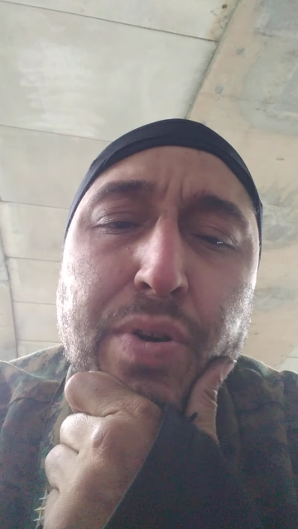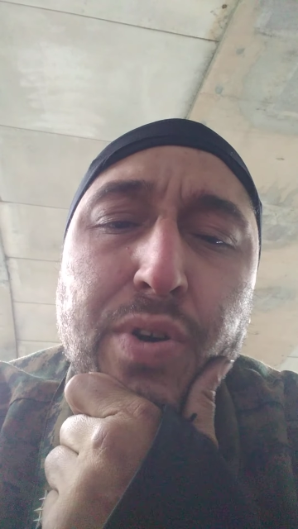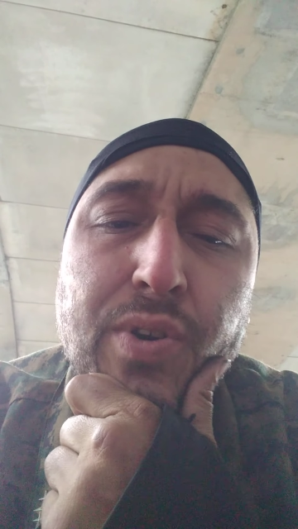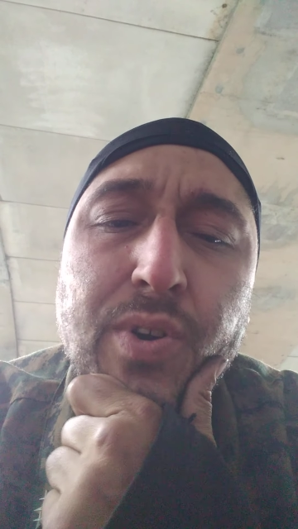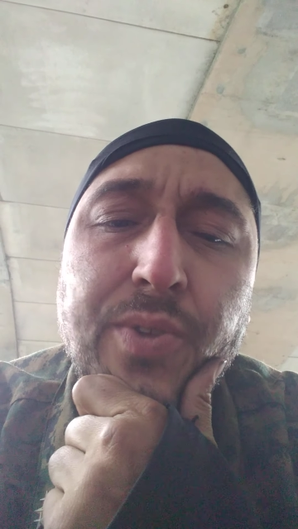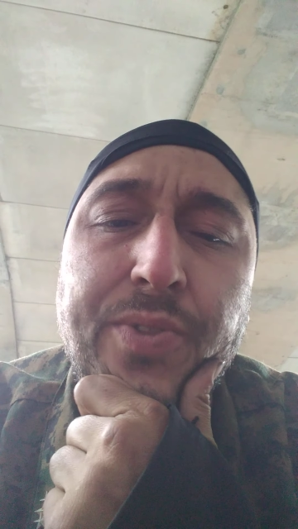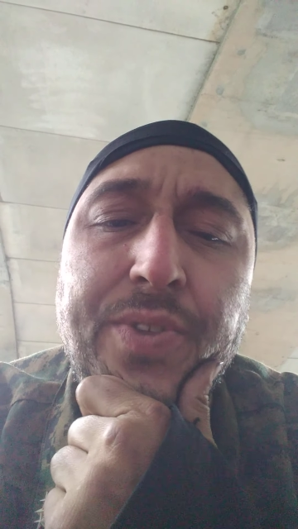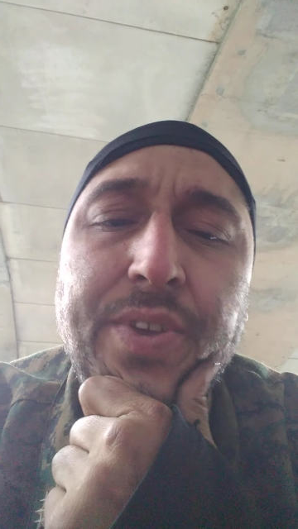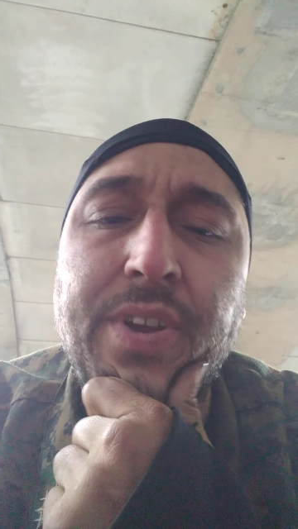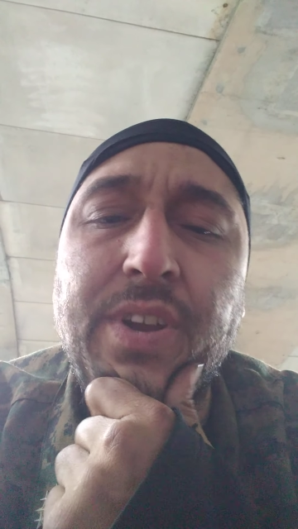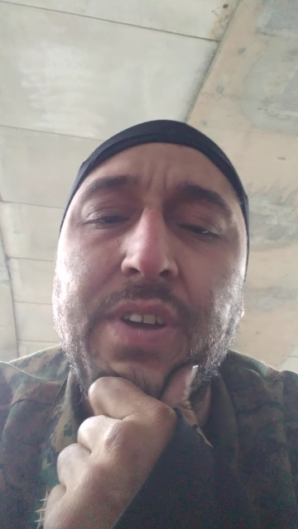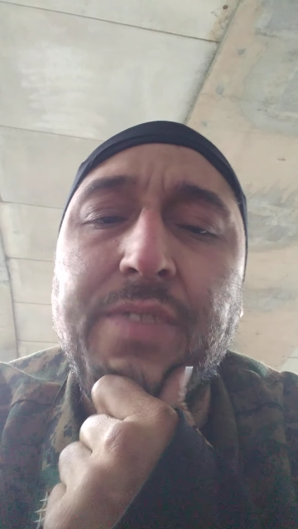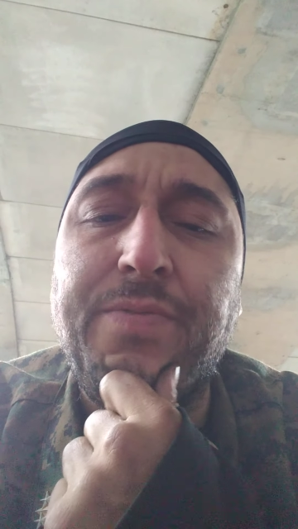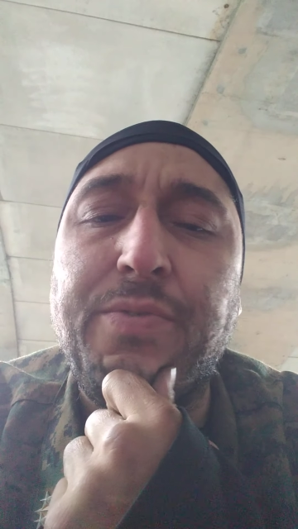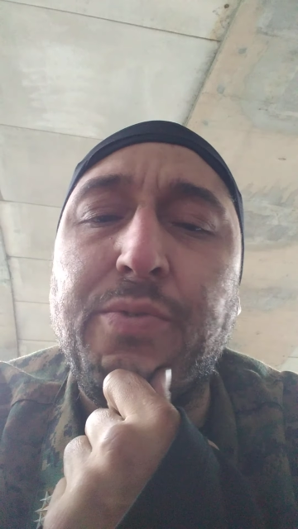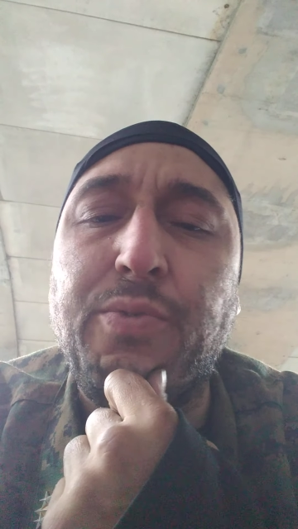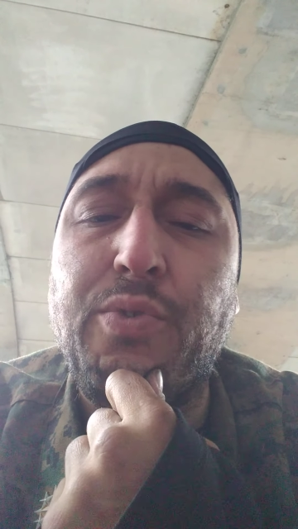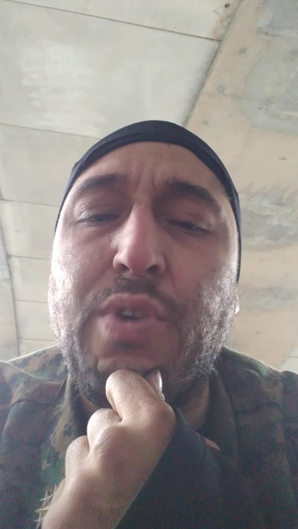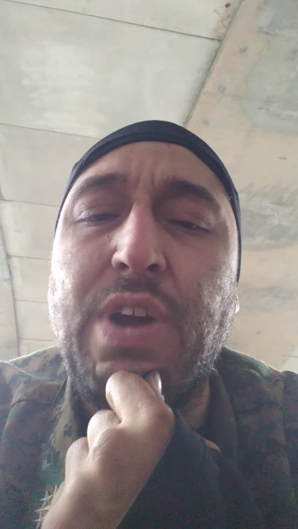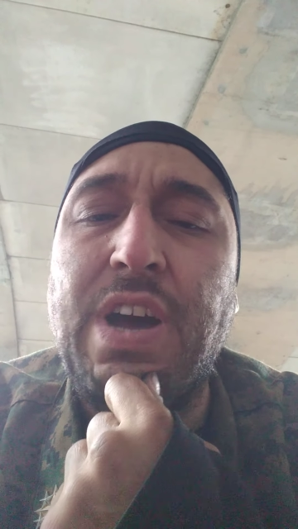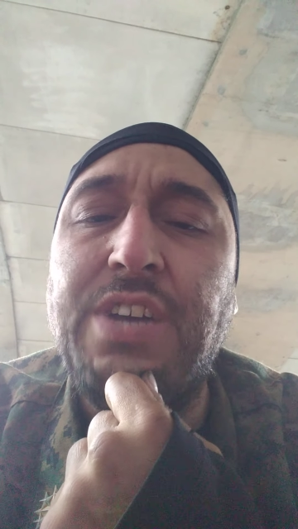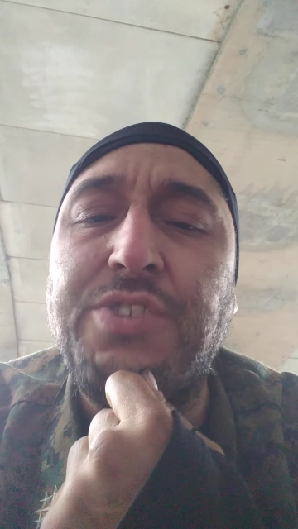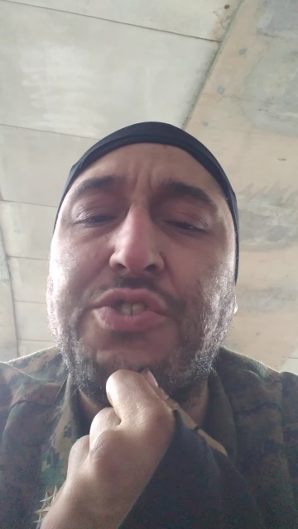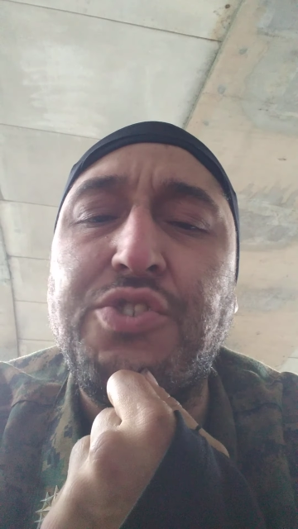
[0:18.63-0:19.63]
Putin of
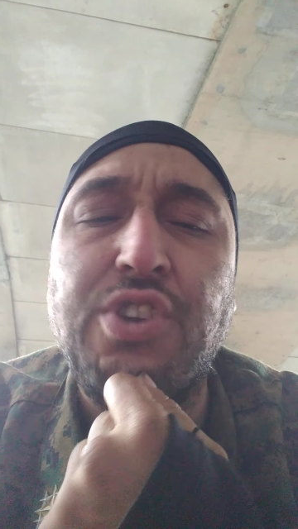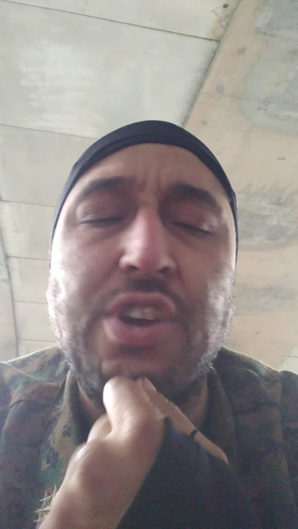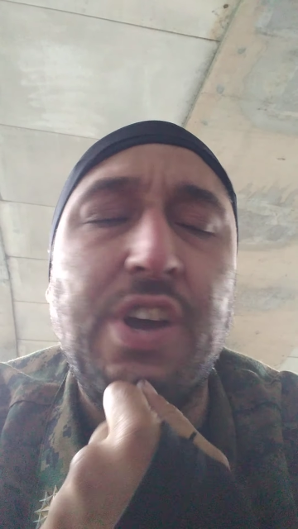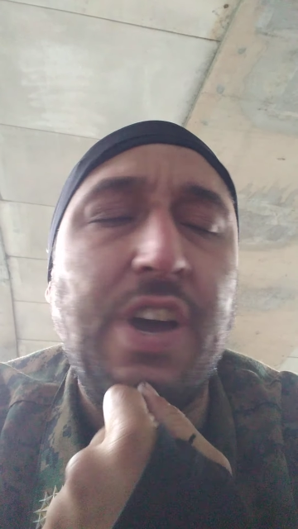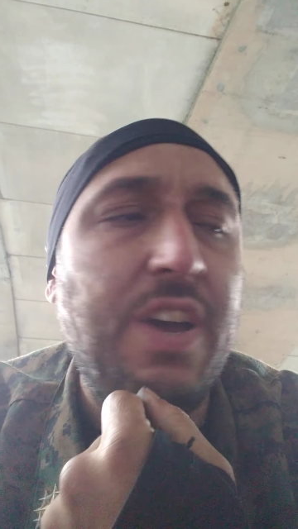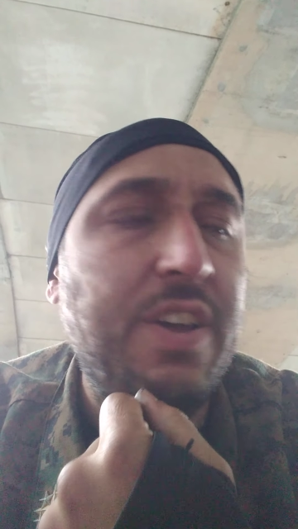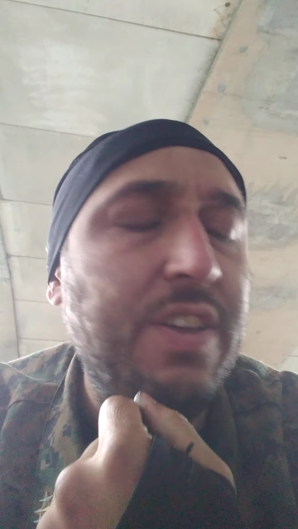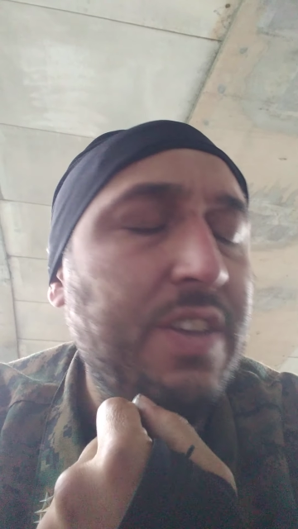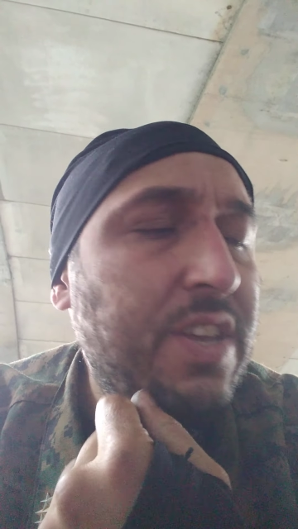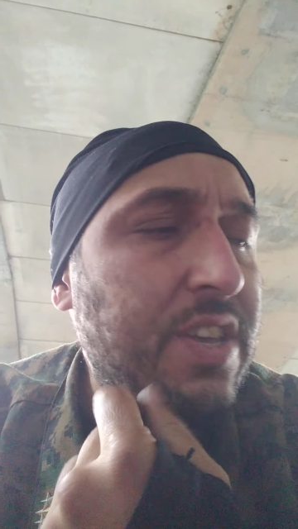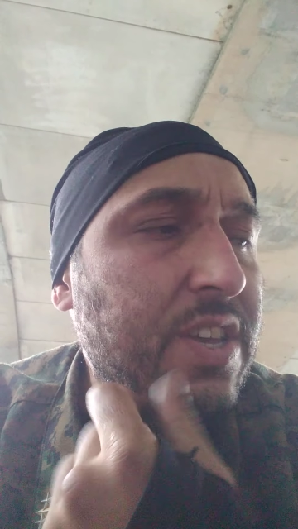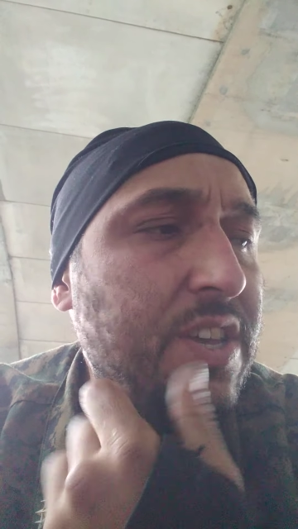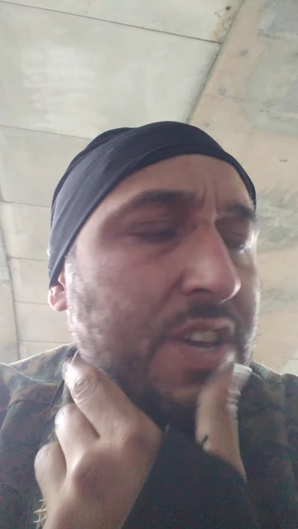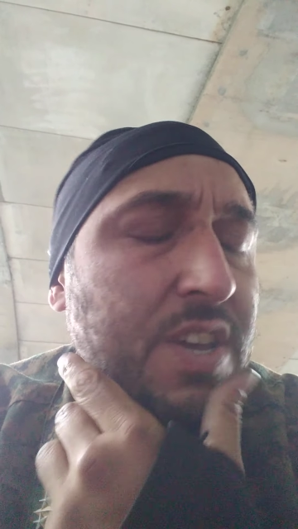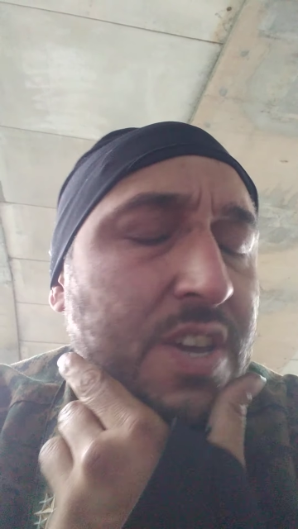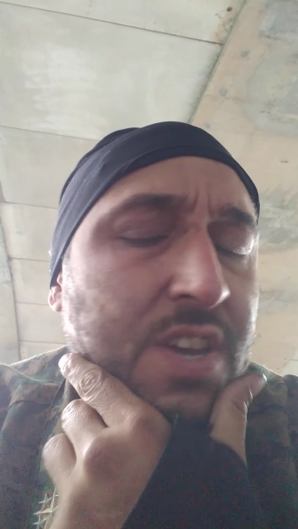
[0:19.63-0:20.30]
Russia.